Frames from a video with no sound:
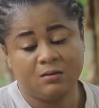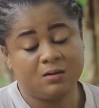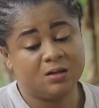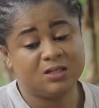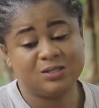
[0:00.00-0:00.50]

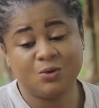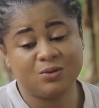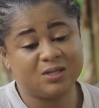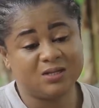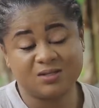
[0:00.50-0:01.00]
No, this
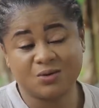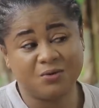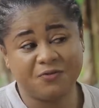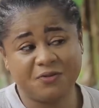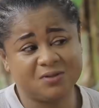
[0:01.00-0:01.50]
whole thing is
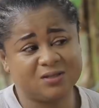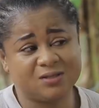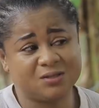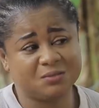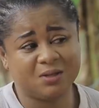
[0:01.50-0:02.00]

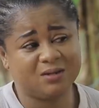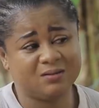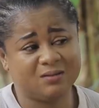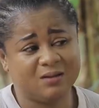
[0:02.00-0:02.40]
confusing to me.